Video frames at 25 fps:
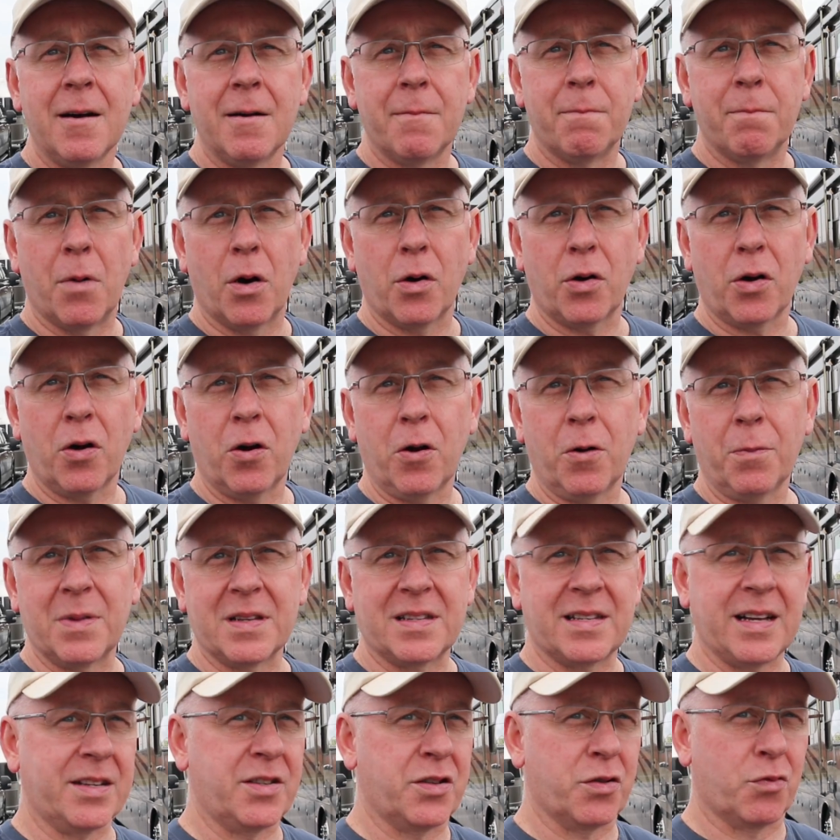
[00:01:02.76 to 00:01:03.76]
motorhome. The
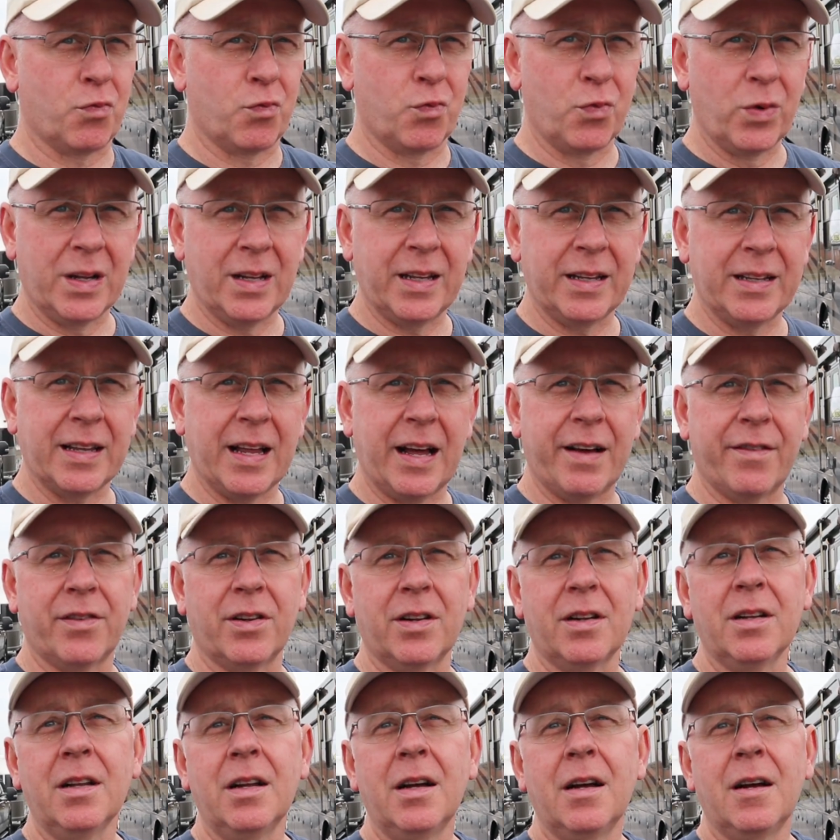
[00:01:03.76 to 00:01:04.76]
sites are really
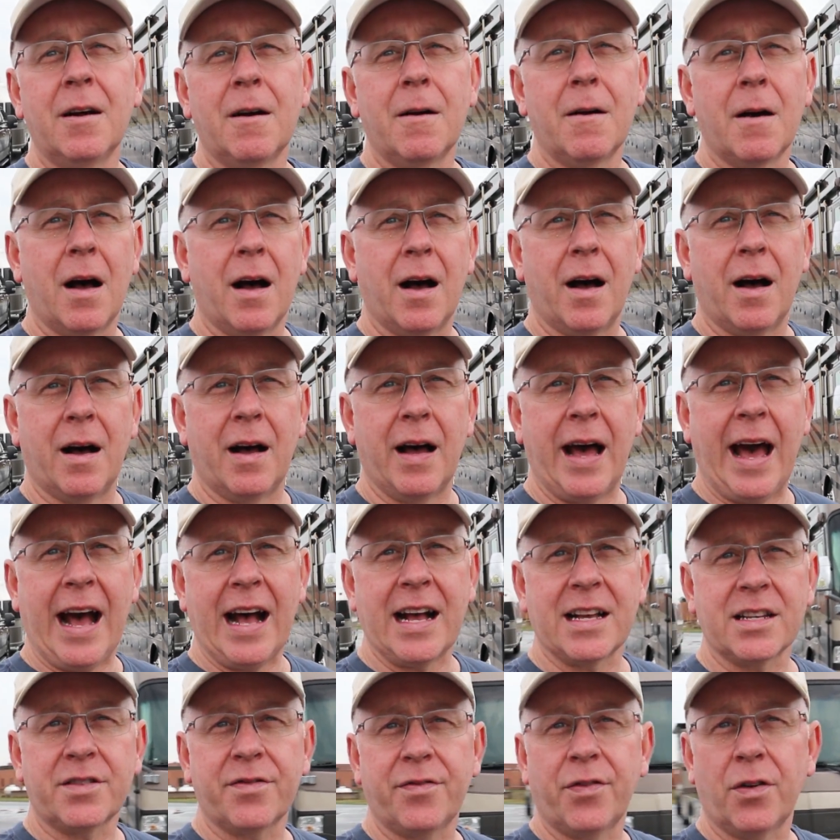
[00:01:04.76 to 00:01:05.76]
level,
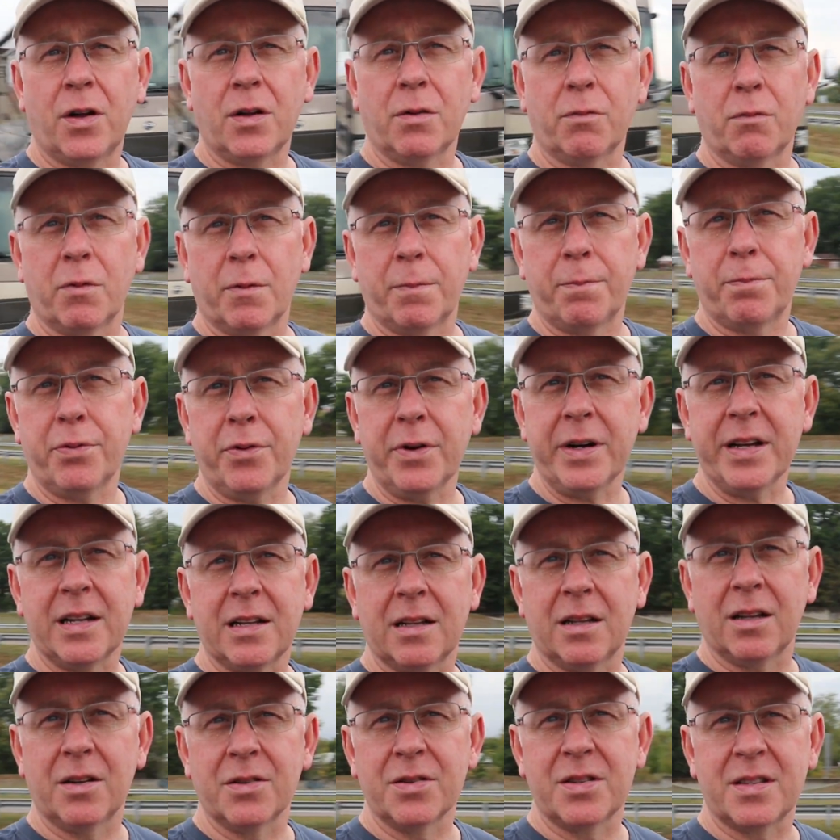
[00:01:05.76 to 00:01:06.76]
asphalt. We're pretty
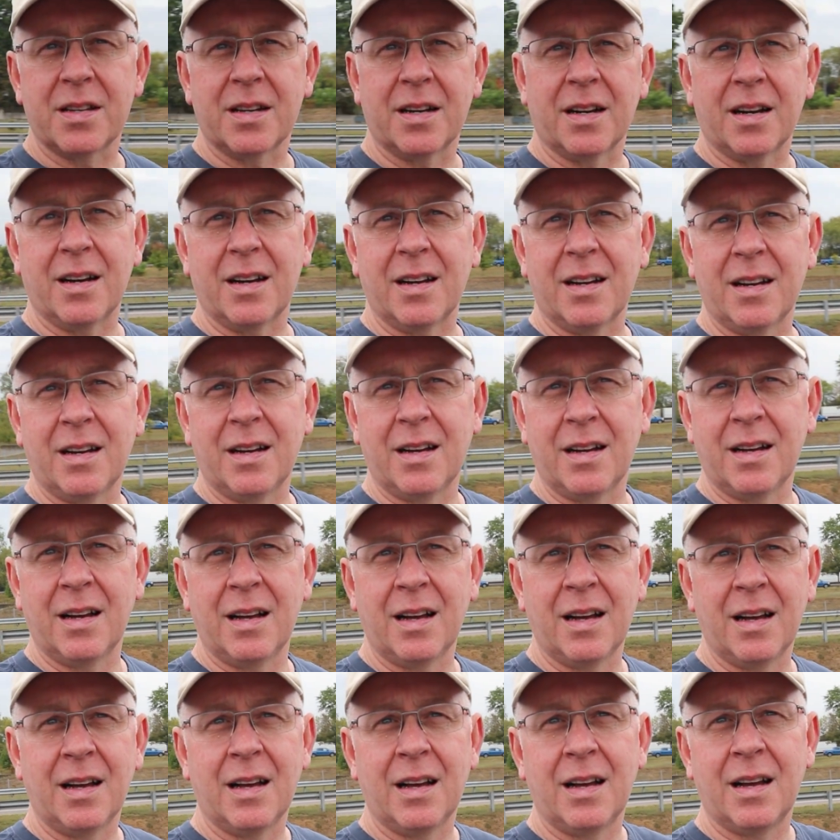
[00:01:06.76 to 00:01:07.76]
close to
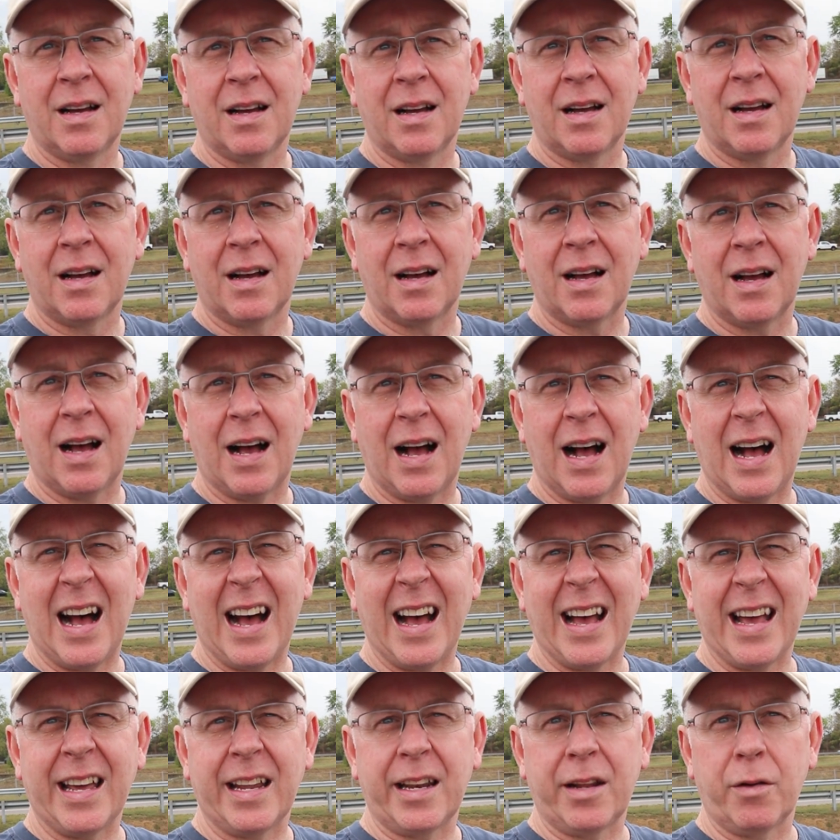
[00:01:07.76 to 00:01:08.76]

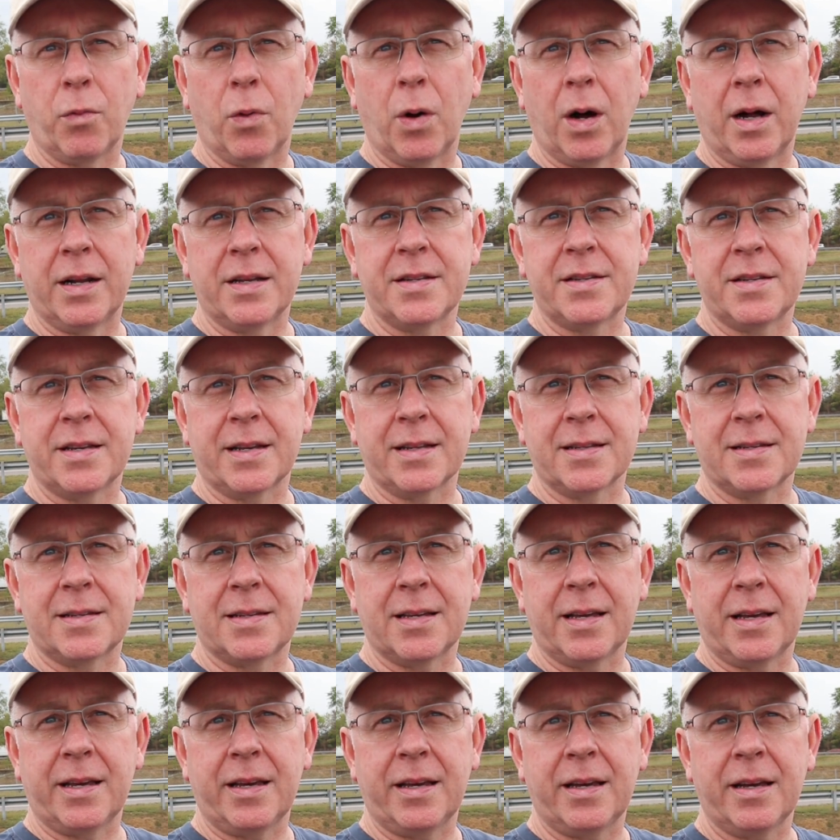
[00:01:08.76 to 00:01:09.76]
I-81, as you can
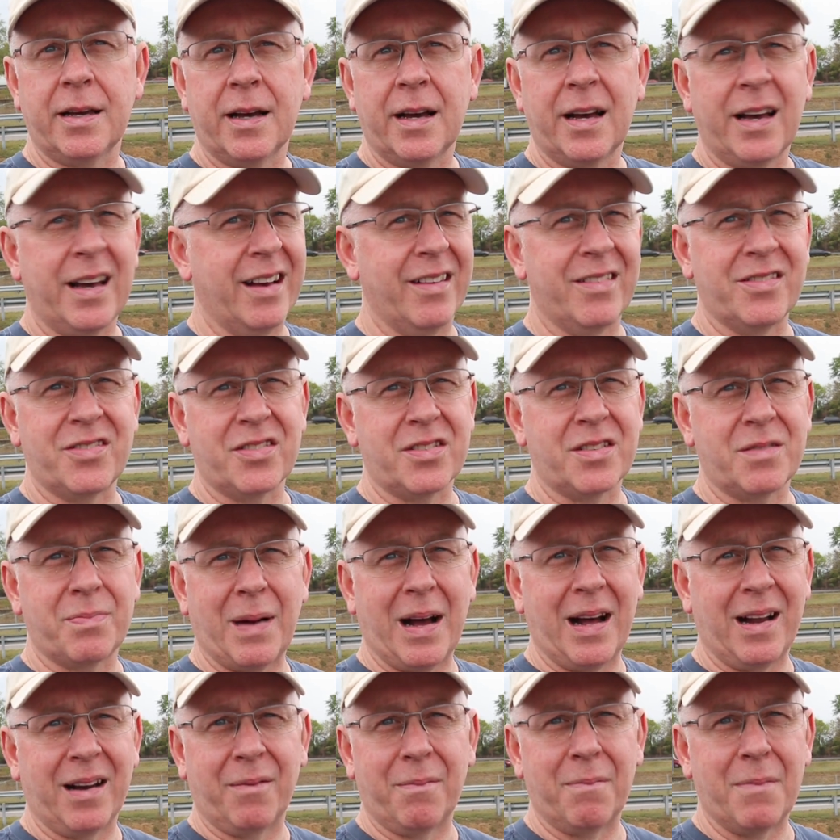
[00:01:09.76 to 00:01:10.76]
see. There's just
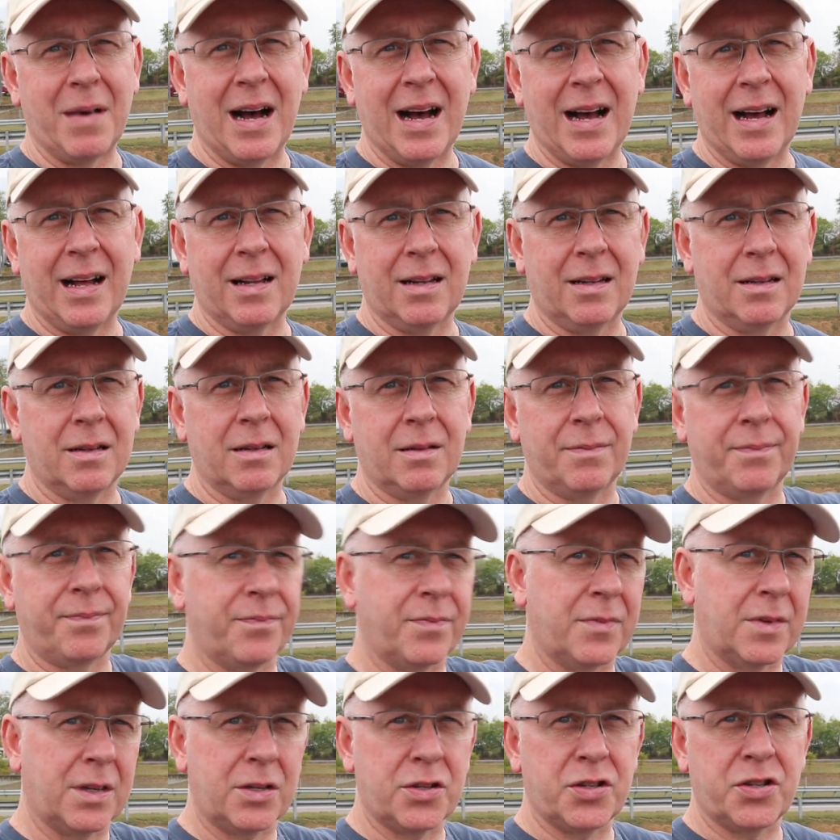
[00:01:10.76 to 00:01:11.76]
about a mile
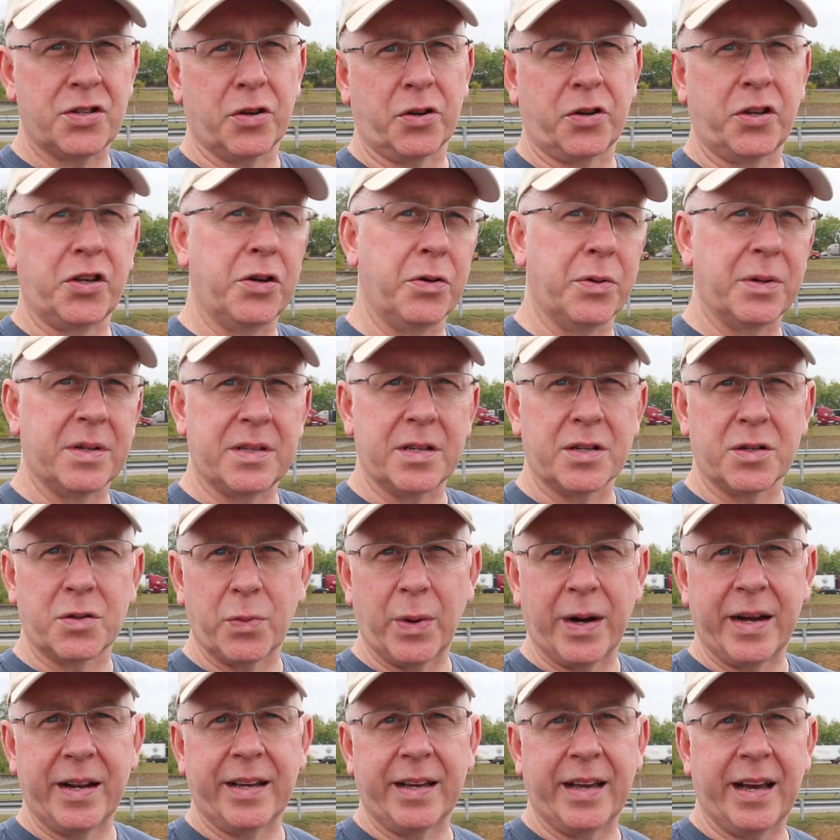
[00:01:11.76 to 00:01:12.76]
circuitous
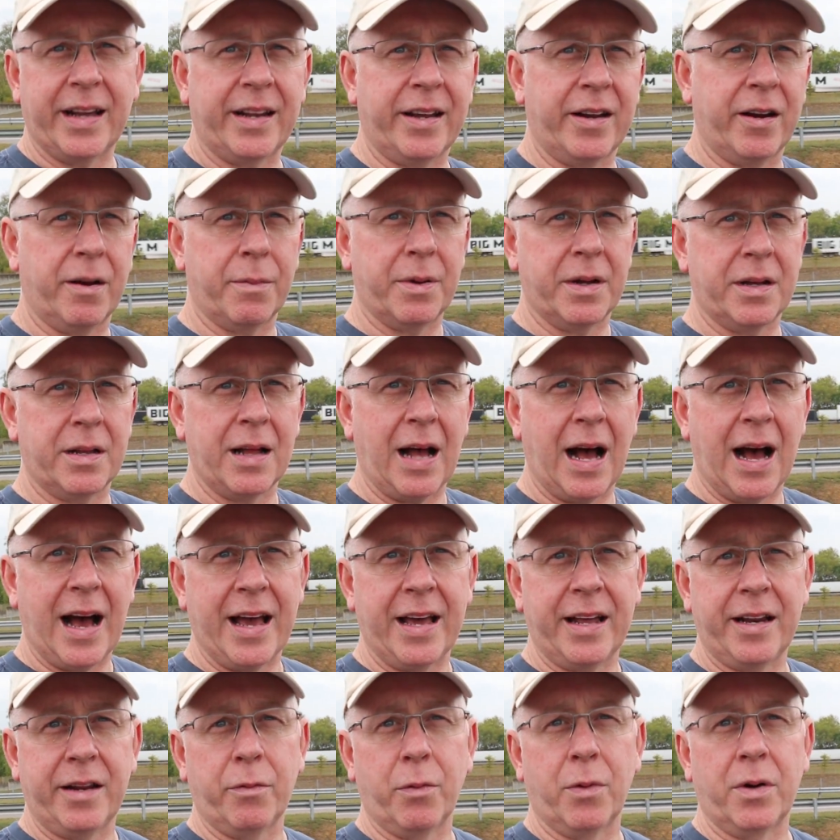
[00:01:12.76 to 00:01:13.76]
way to get here, but
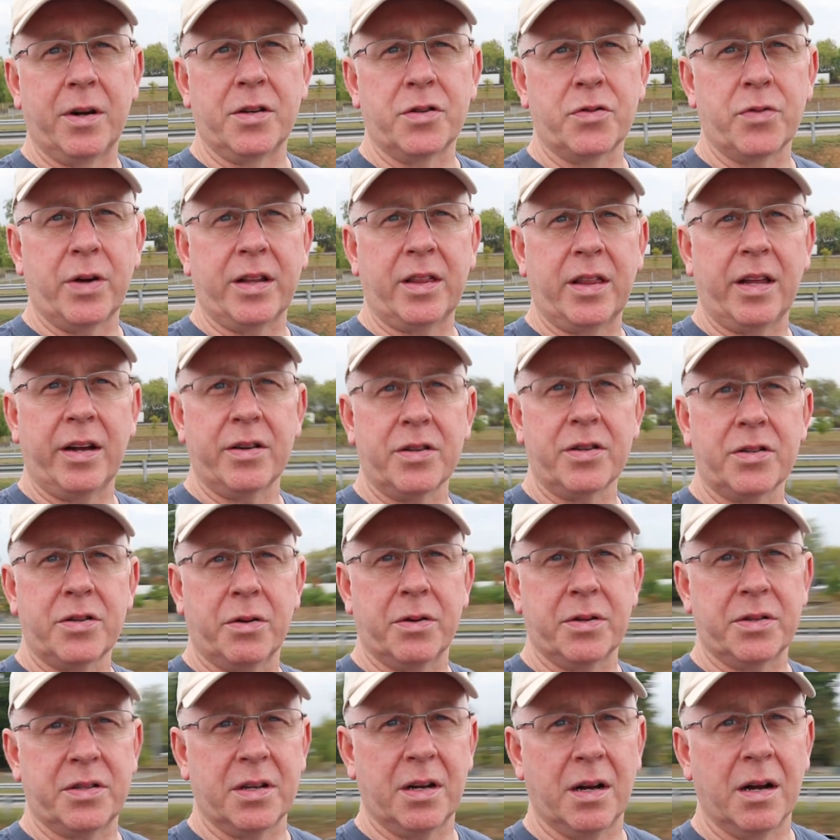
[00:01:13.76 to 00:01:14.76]
I-81 is right there,
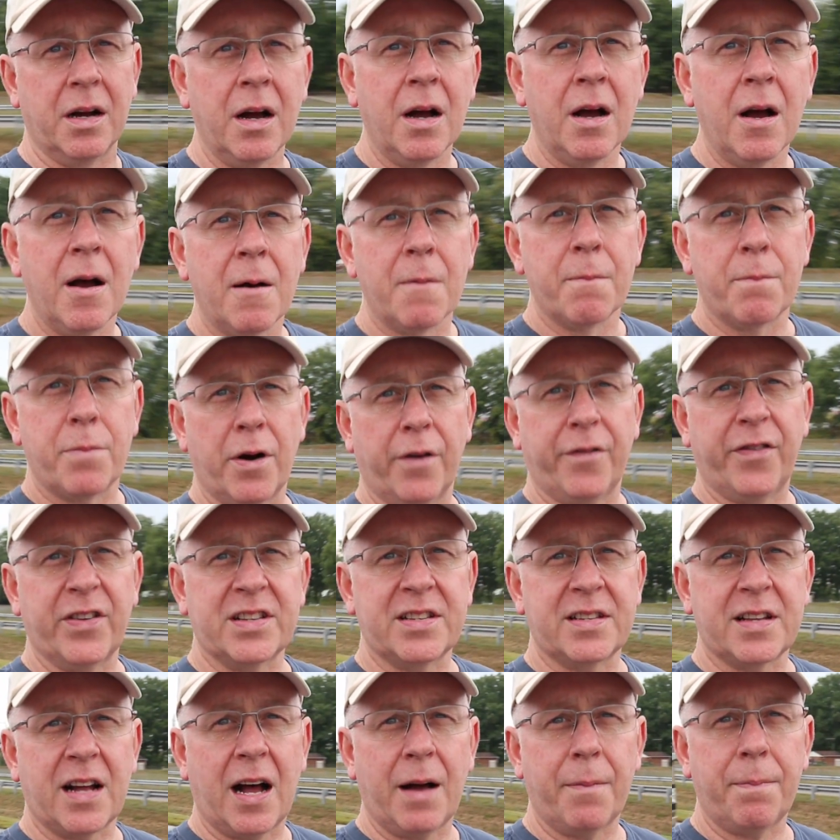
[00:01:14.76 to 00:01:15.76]
so it's a perfect
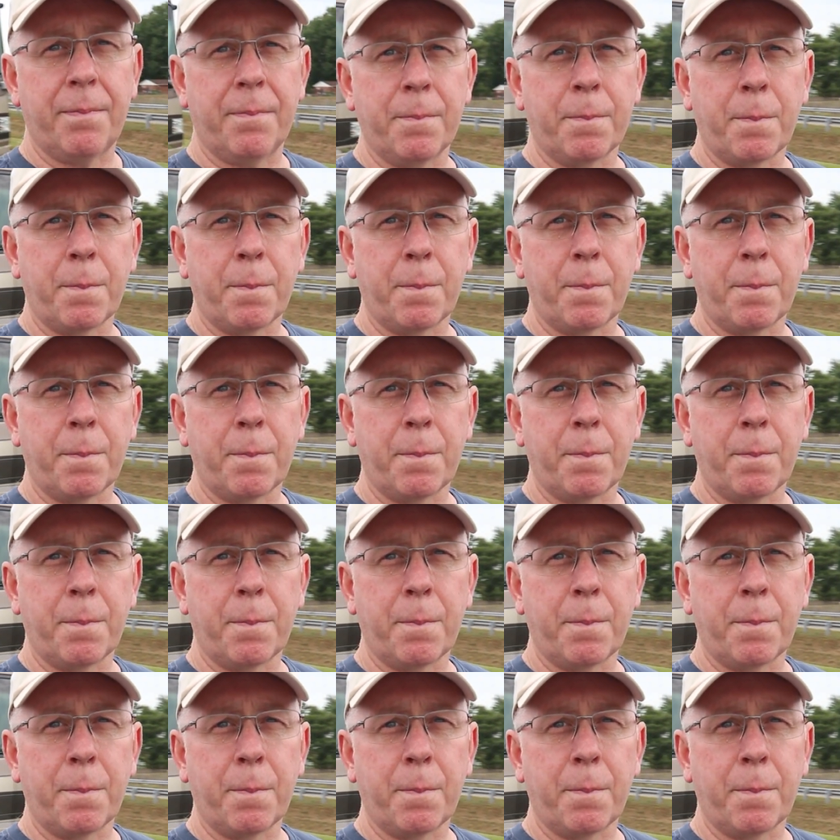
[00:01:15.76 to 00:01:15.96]
stop